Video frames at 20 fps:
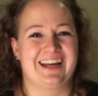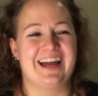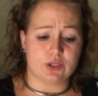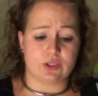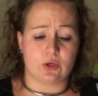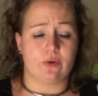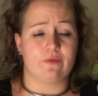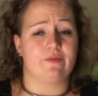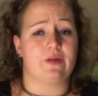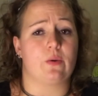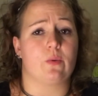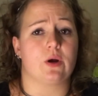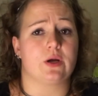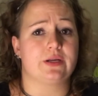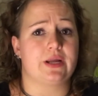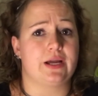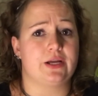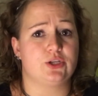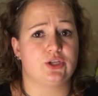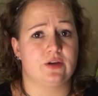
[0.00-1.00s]
also, if they work
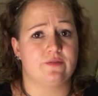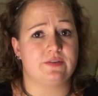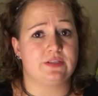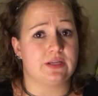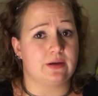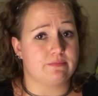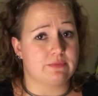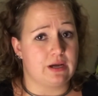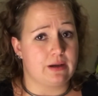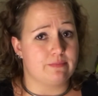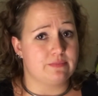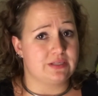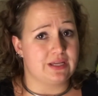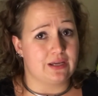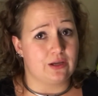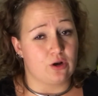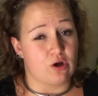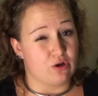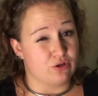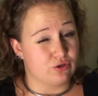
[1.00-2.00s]
night shift, sometimes they
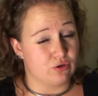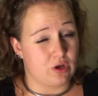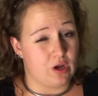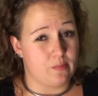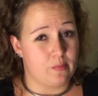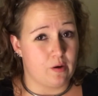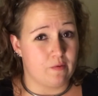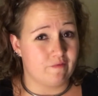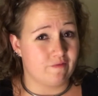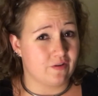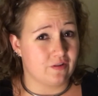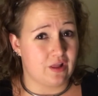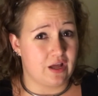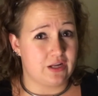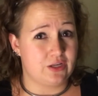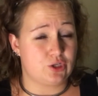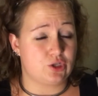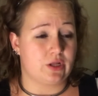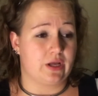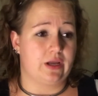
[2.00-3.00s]
can also come home for
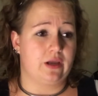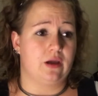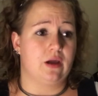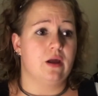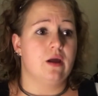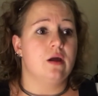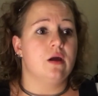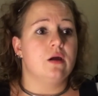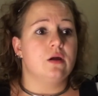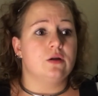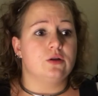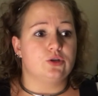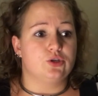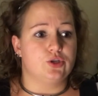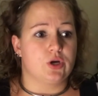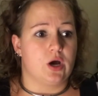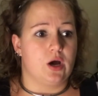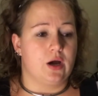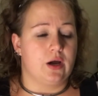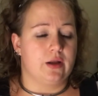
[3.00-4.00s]
lunch. Like
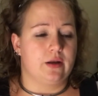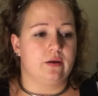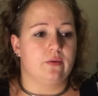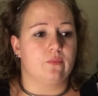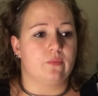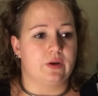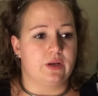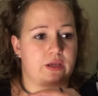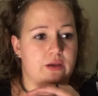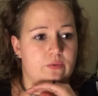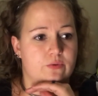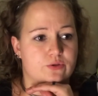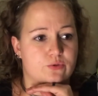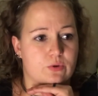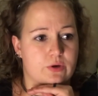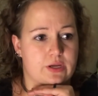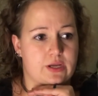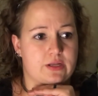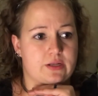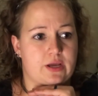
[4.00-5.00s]
Jon, when he was
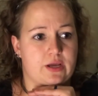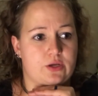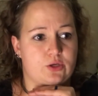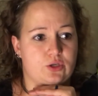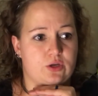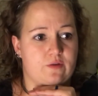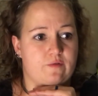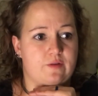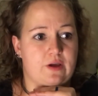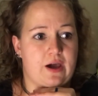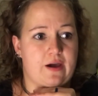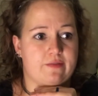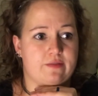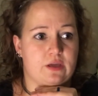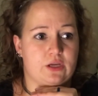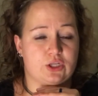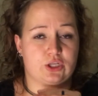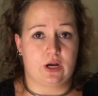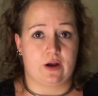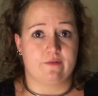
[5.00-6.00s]
working night shift at
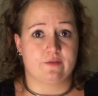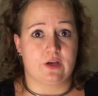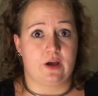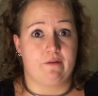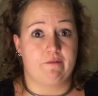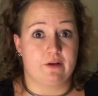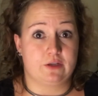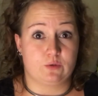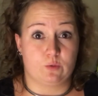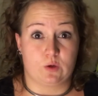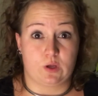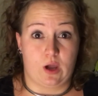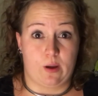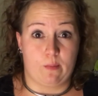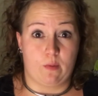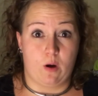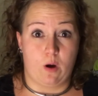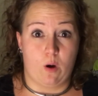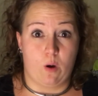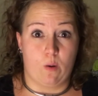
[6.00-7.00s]
the sheriff's office, would
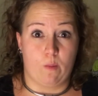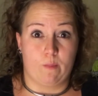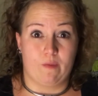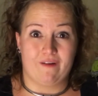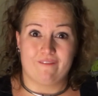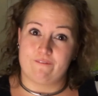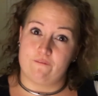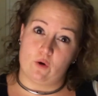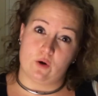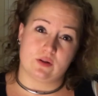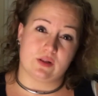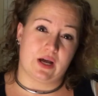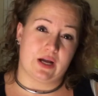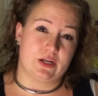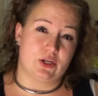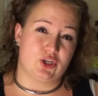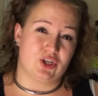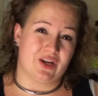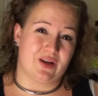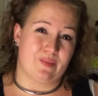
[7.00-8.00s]
come home for
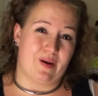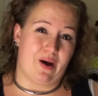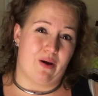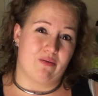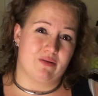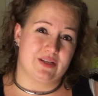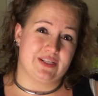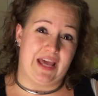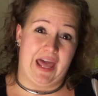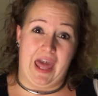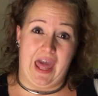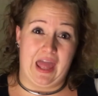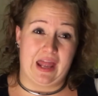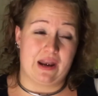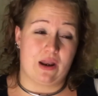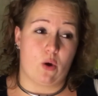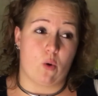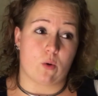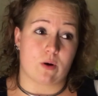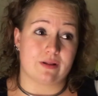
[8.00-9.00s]
lunch at about
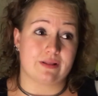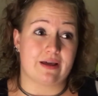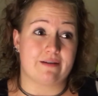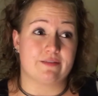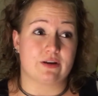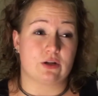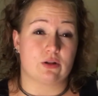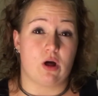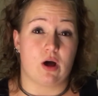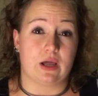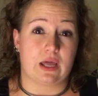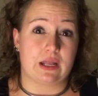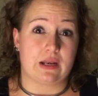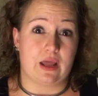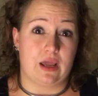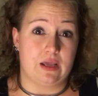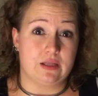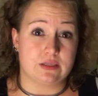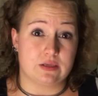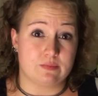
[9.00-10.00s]
10 or 11 o'clock at
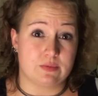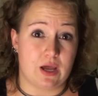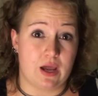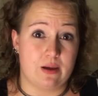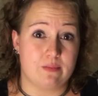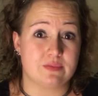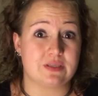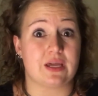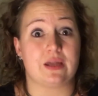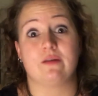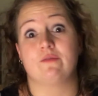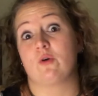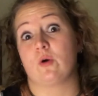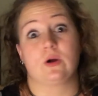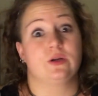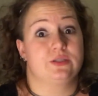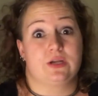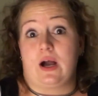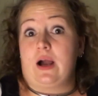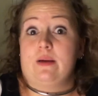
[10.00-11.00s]
night sometimes. And of
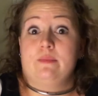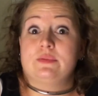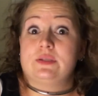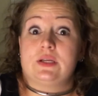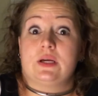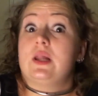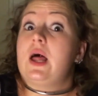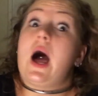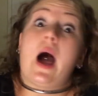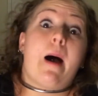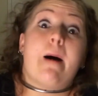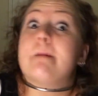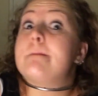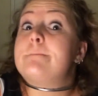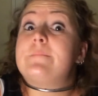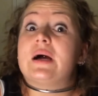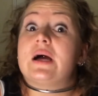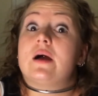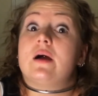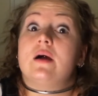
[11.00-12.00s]
course, I'm still
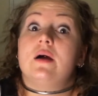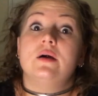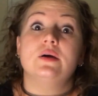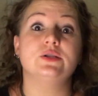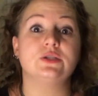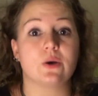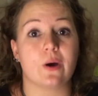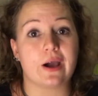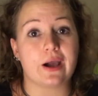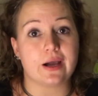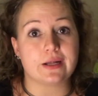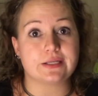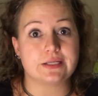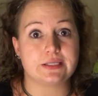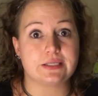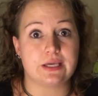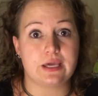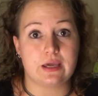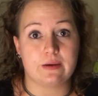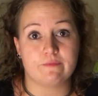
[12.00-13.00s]
up. So I got to
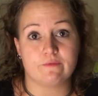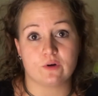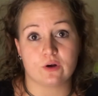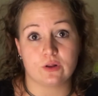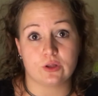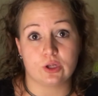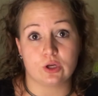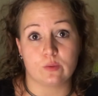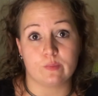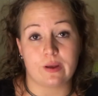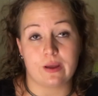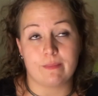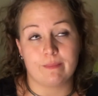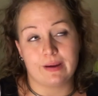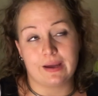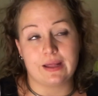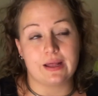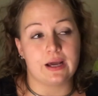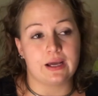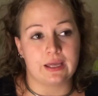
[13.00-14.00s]
see him for a little bit.
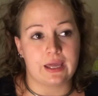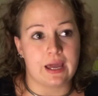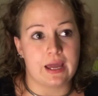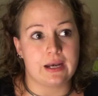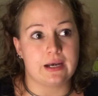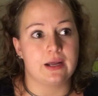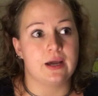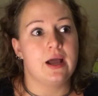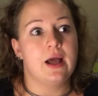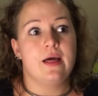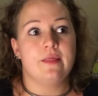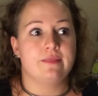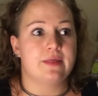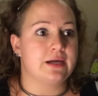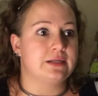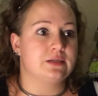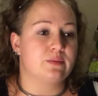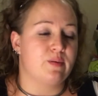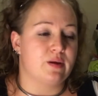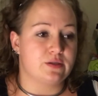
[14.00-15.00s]
But again,
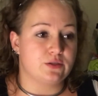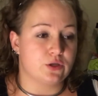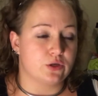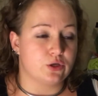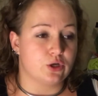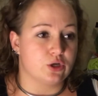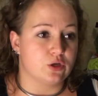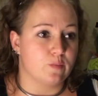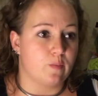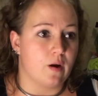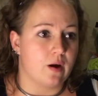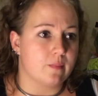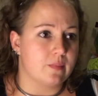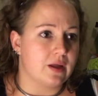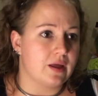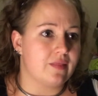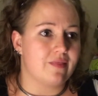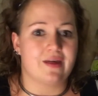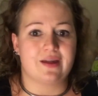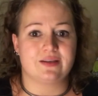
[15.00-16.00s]
that depends on your
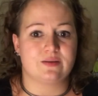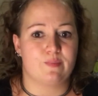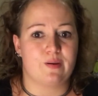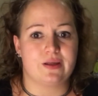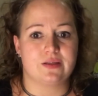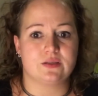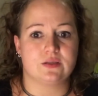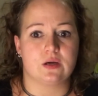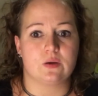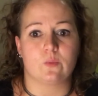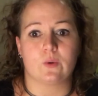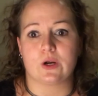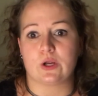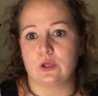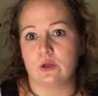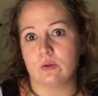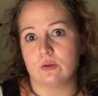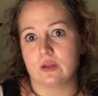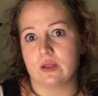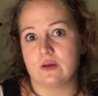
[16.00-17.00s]
department and that depends on where
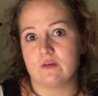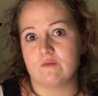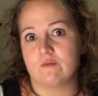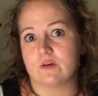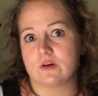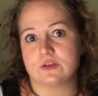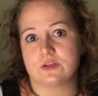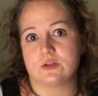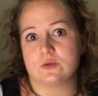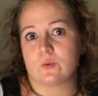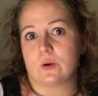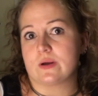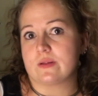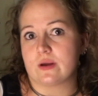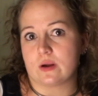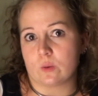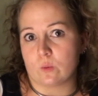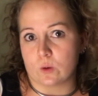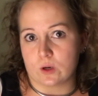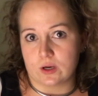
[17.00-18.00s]
you live versus where
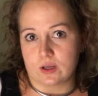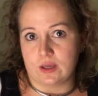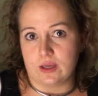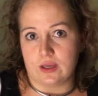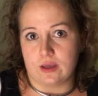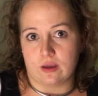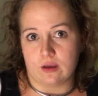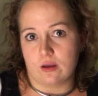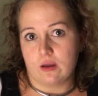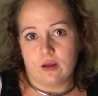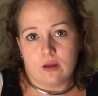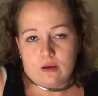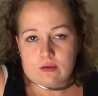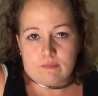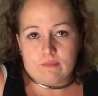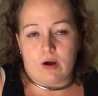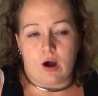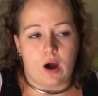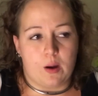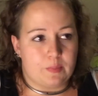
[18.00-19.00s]
they're working,
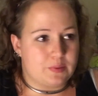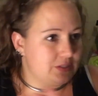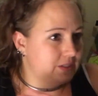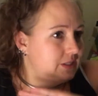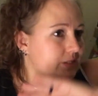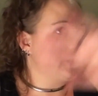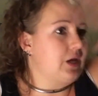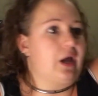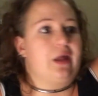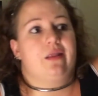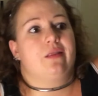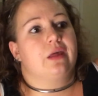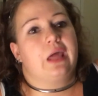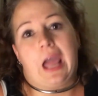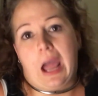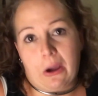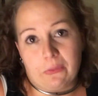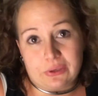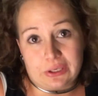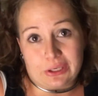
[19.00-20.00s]
opposite side of the
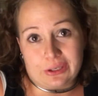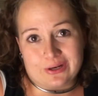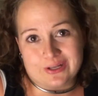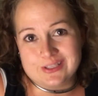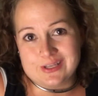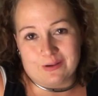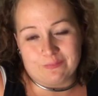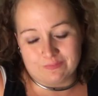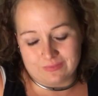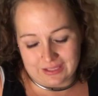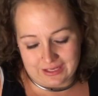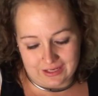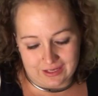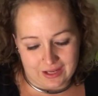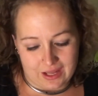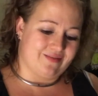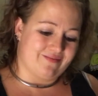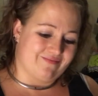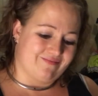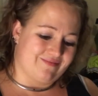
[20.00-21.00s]
county or something
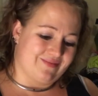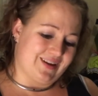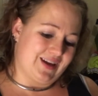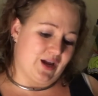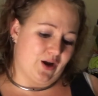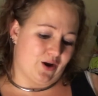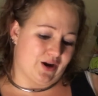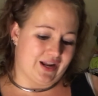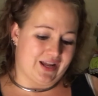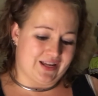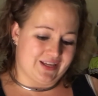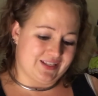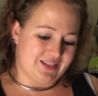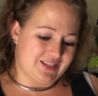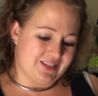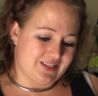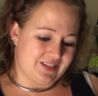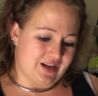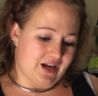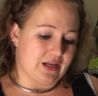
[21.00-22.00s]
here it
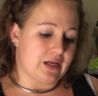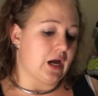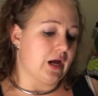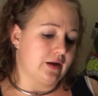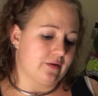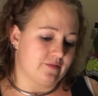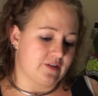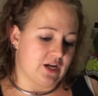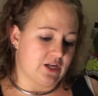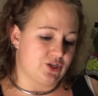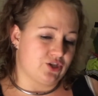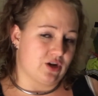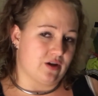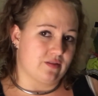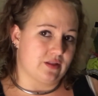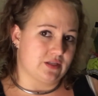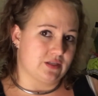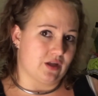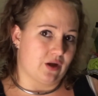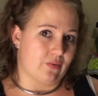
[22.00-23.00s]
is. I kind of touched
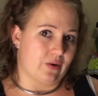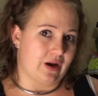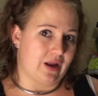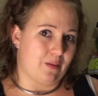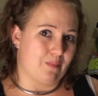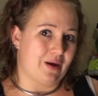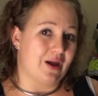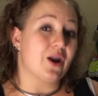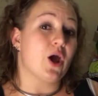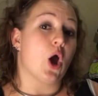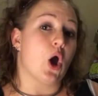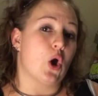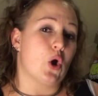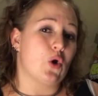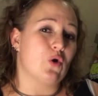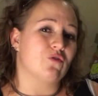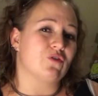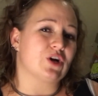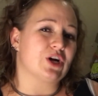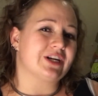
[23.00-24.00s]
on this already, but
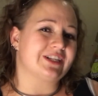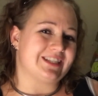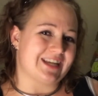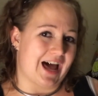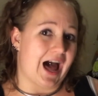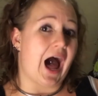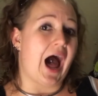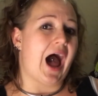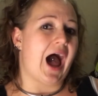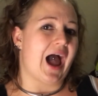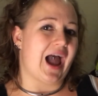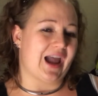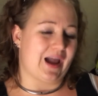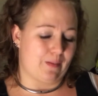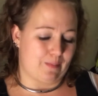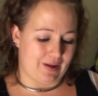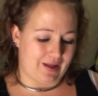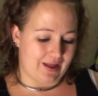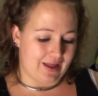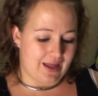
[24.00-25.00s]
over
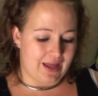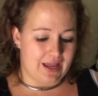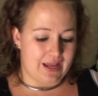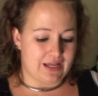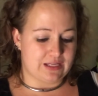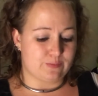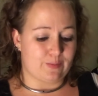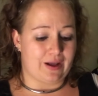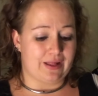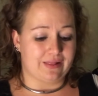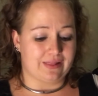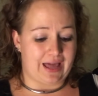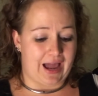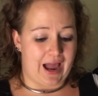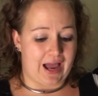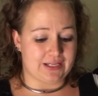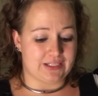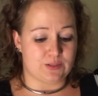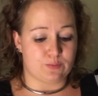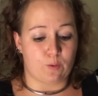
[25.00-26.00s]
time is my
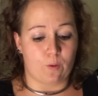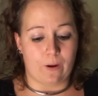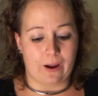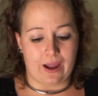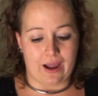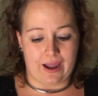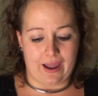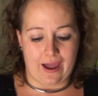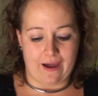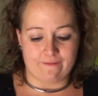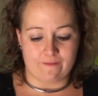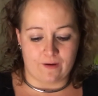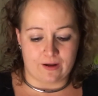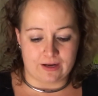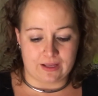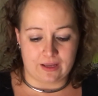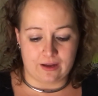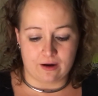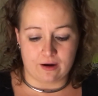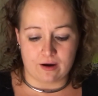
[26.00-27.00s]
last point I have
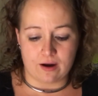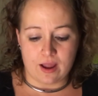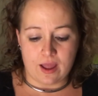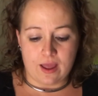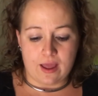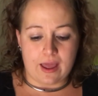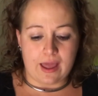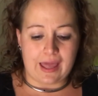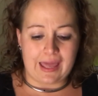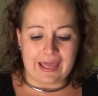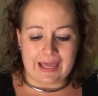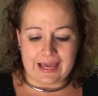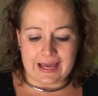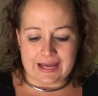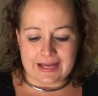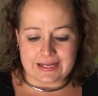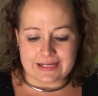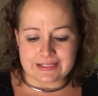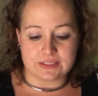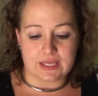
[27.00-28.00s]
on here.
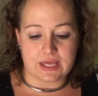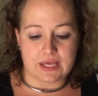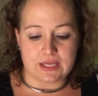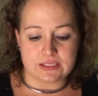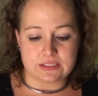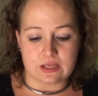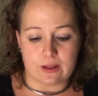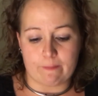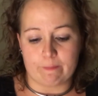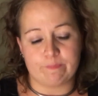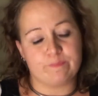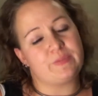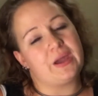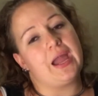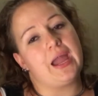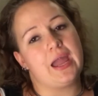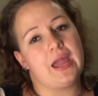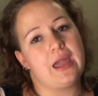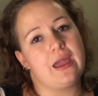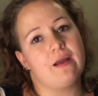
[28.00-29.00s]
And says
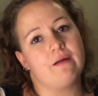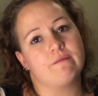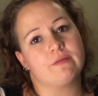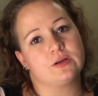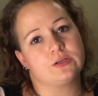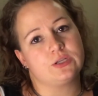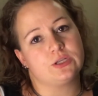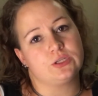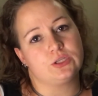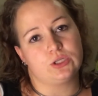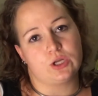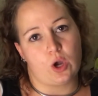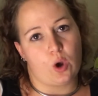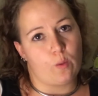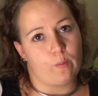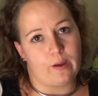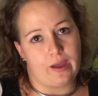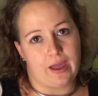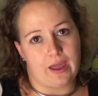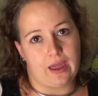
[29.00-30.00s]
pay versus
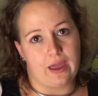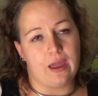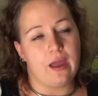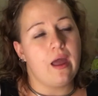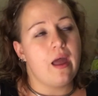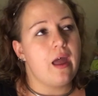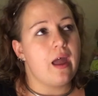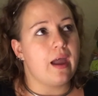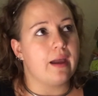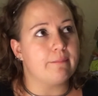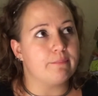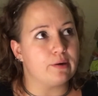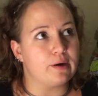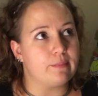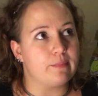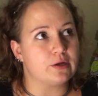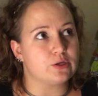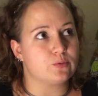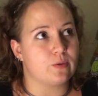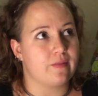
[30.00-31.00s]
no pay. And
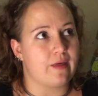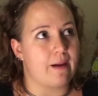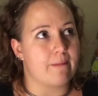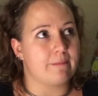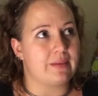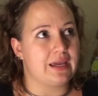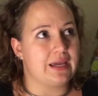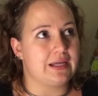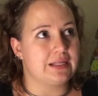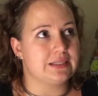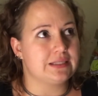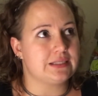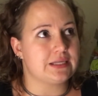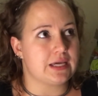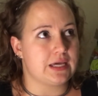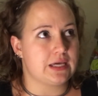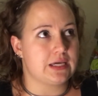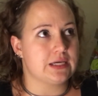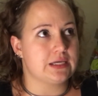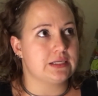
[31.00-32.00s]
pretty much what that means
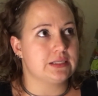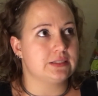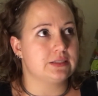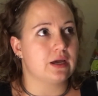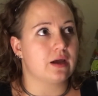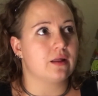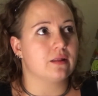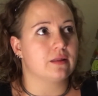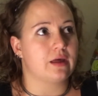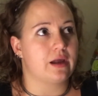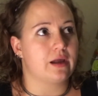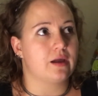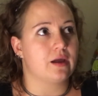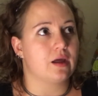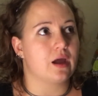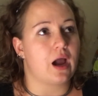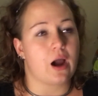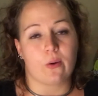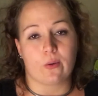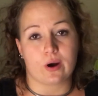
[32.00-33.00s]
is like
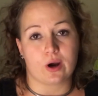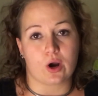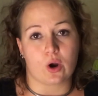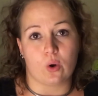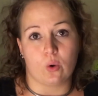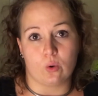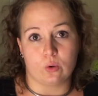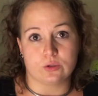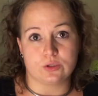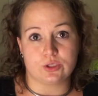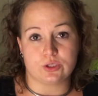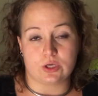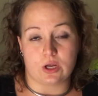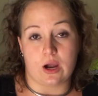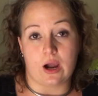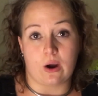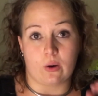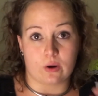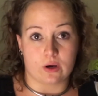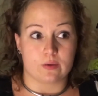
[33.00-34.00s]
our old,
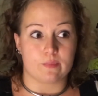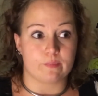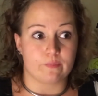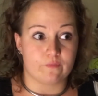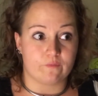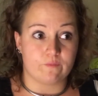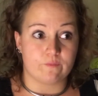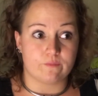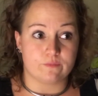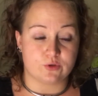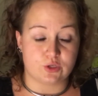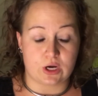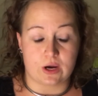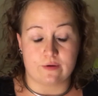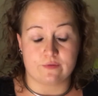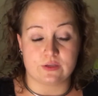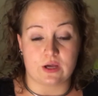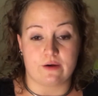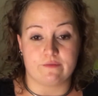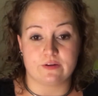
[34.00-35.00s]
our
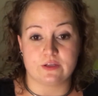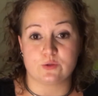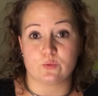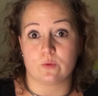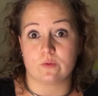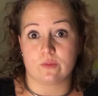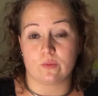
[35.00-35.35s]
sheriff's office